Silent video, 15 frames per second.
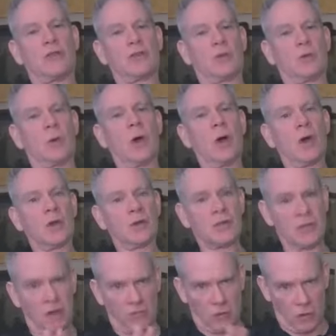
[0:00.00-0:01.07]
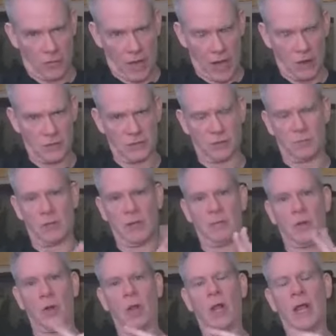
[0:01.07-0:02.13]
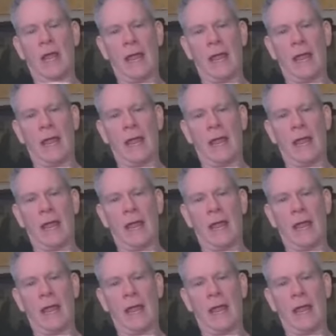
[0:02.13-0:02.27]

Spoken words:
to several thousand people.